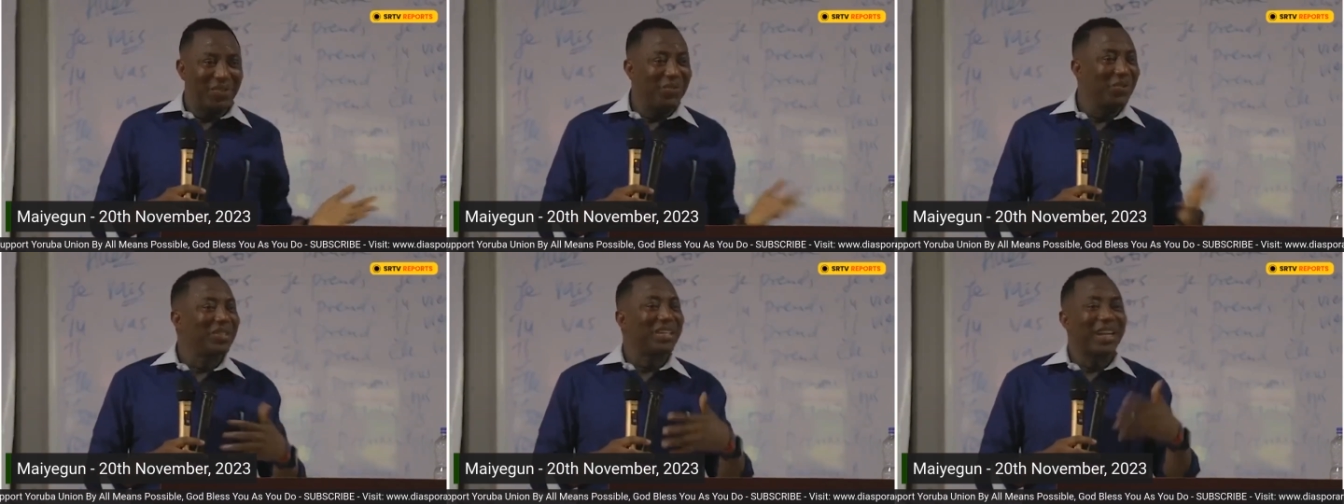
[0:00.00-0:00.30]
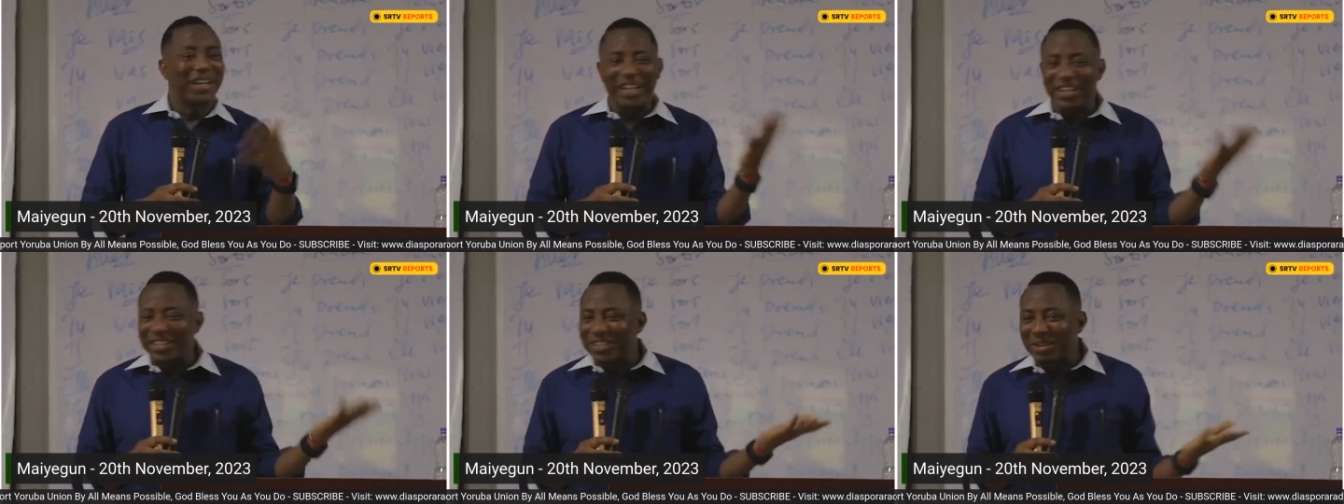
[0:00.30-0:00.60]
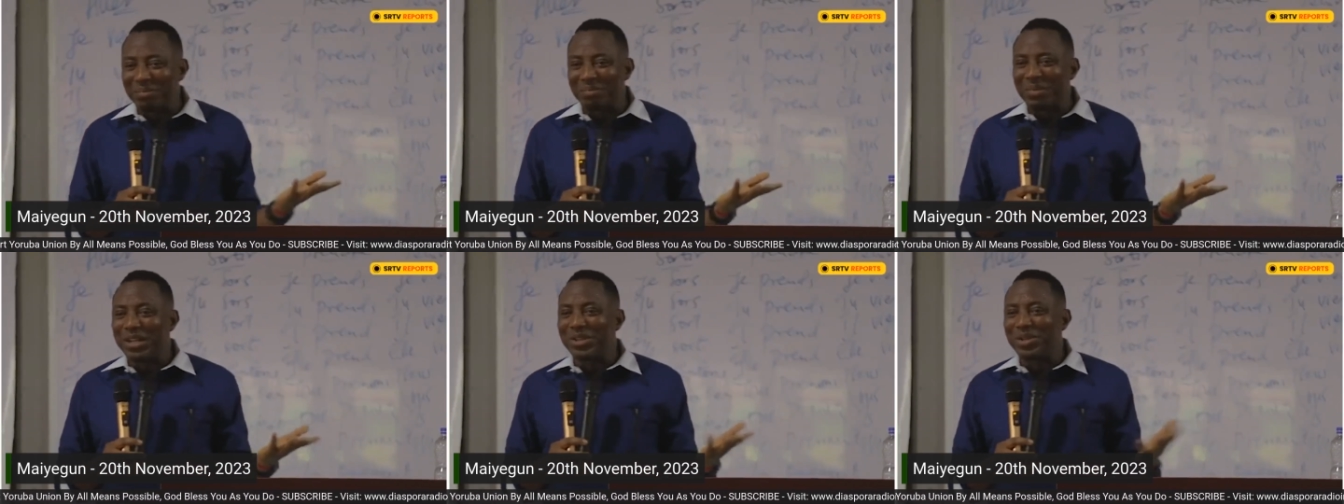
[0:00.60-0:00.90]
If you take
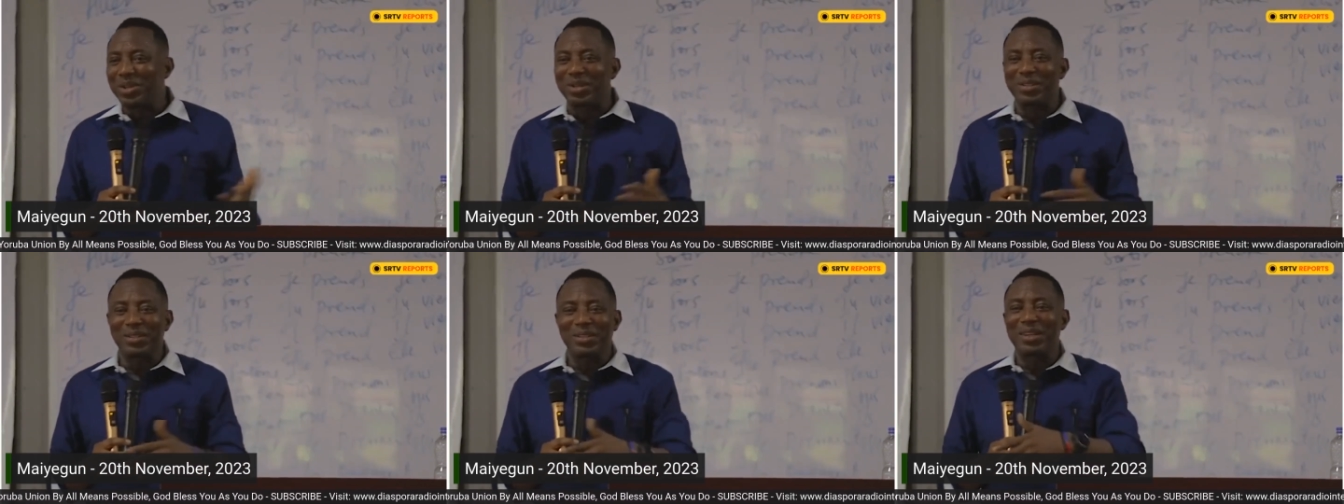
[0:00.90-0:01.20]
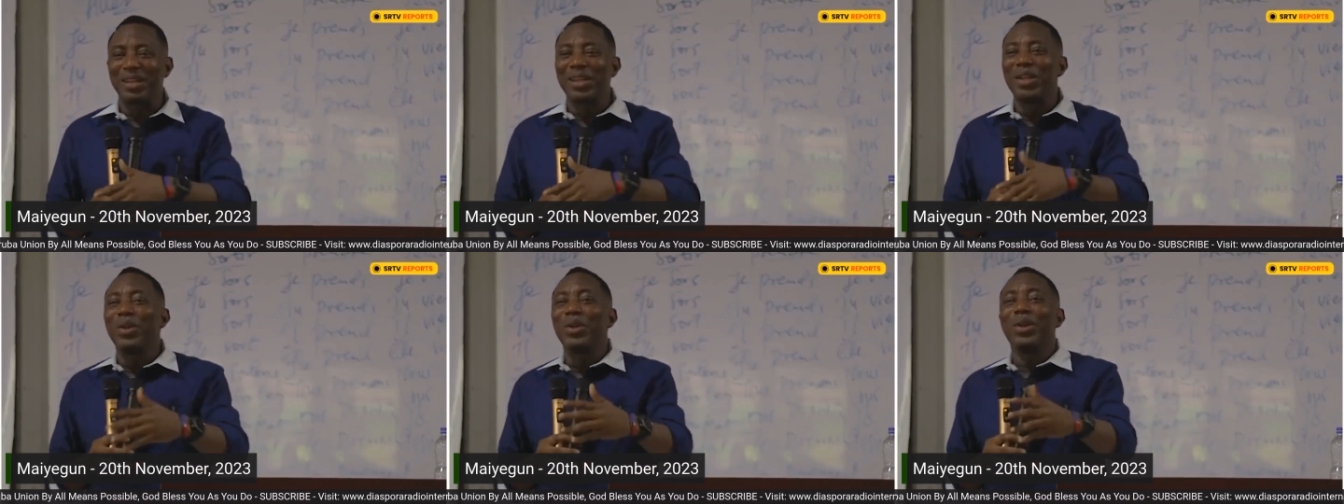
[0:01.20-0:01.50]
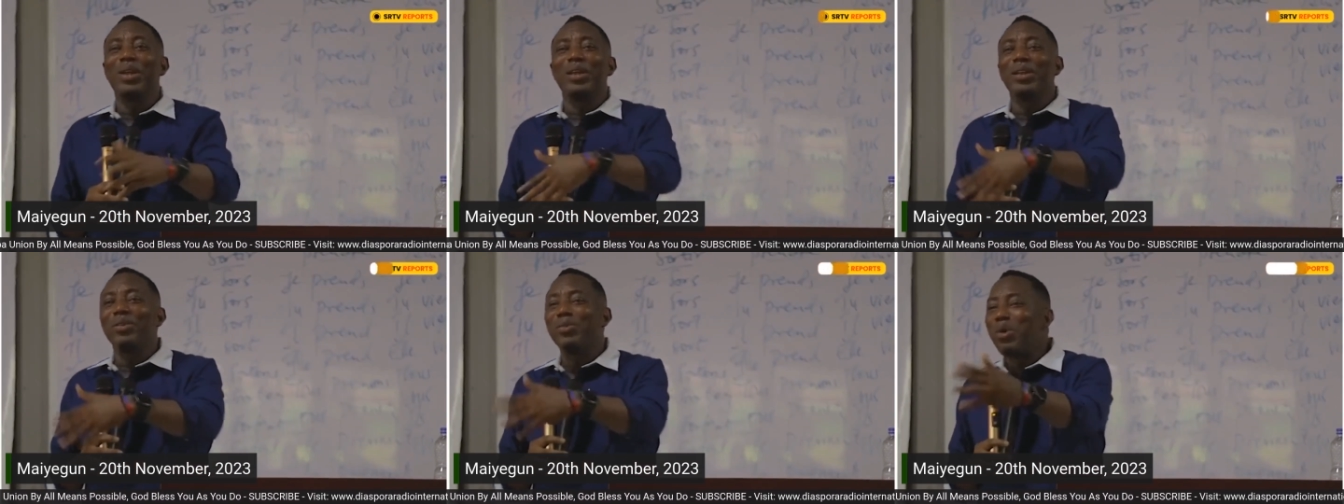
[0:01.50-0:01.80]
extreme measures,
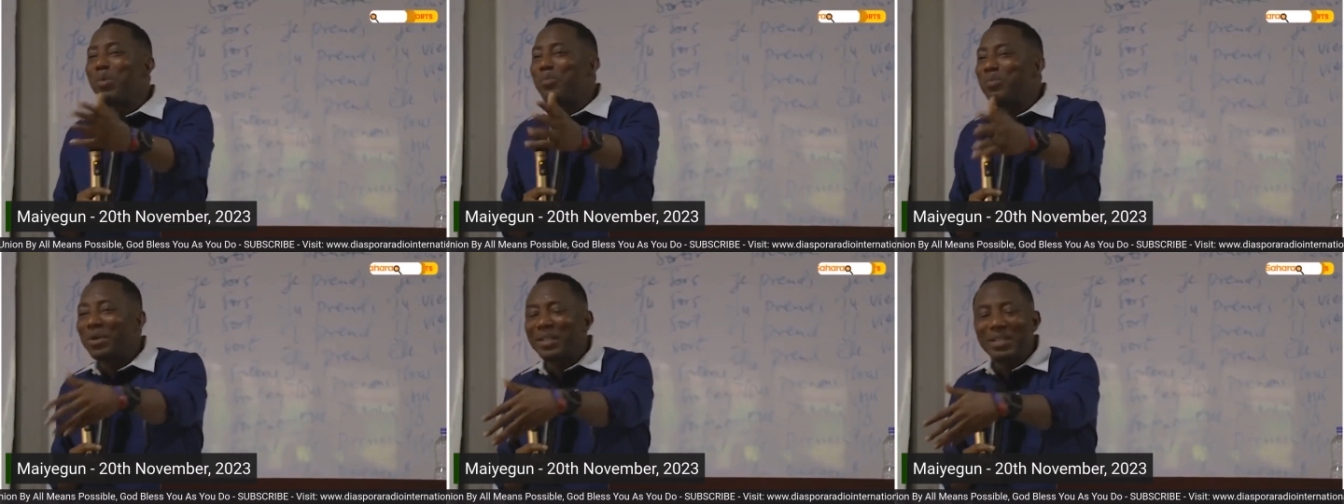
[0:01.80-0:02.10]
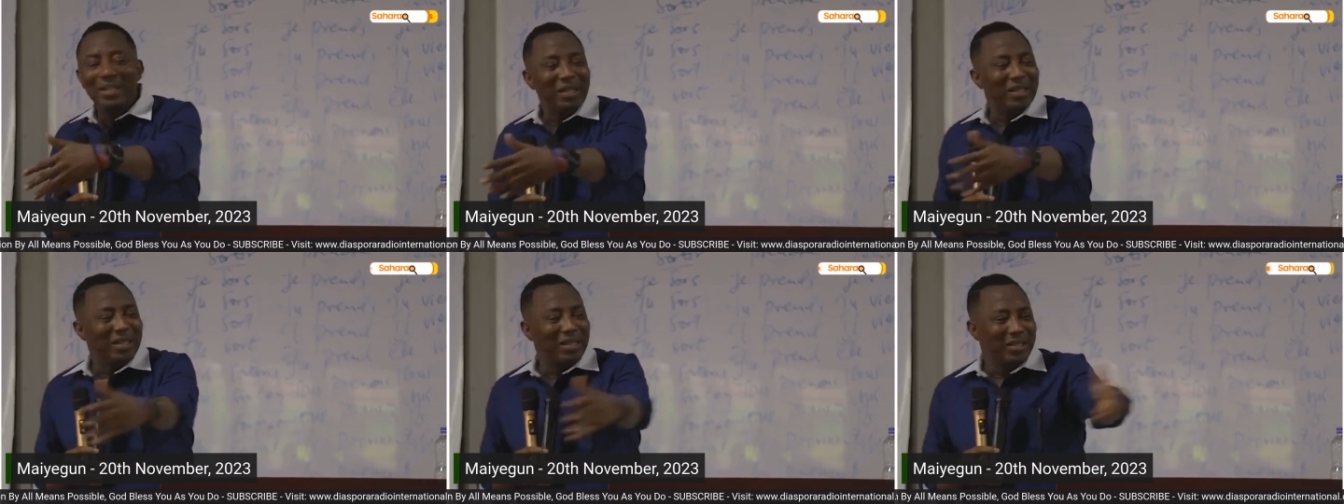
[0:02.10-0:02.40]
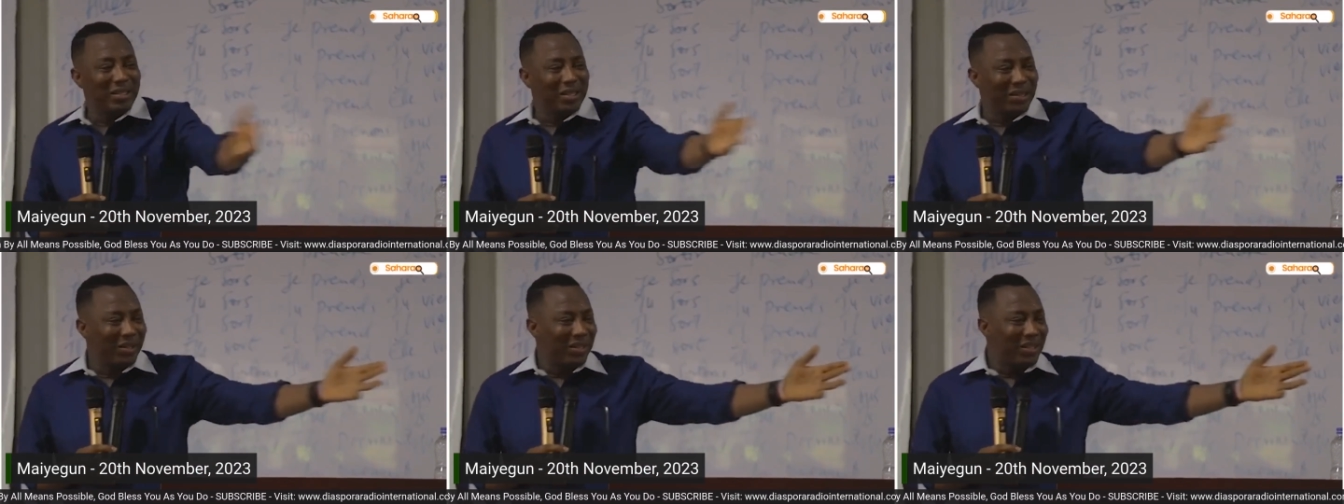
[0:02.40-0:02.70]
nobody
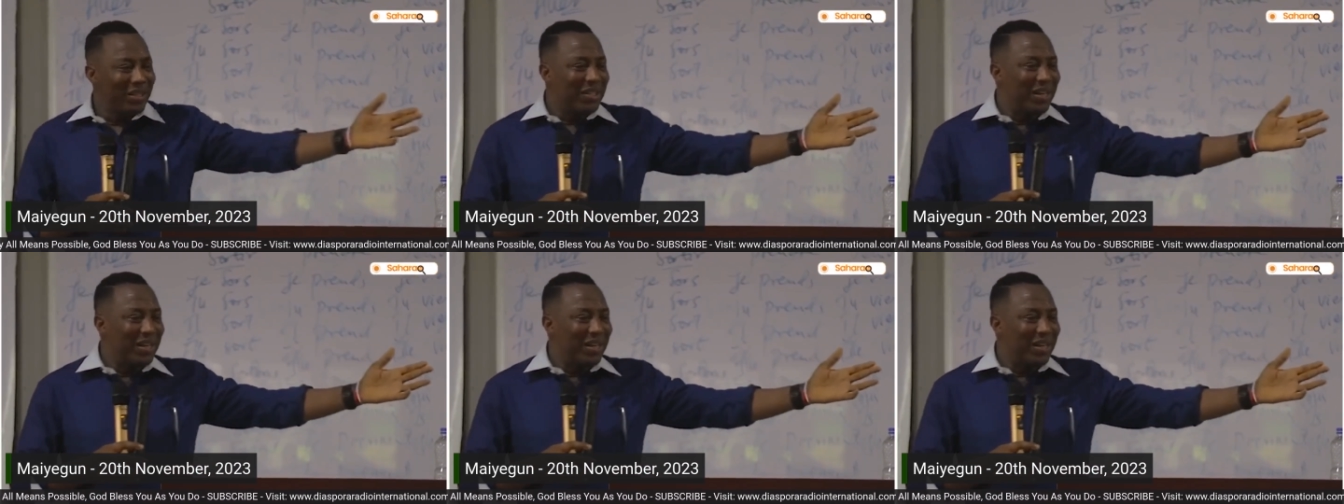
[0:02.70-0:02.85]
needs all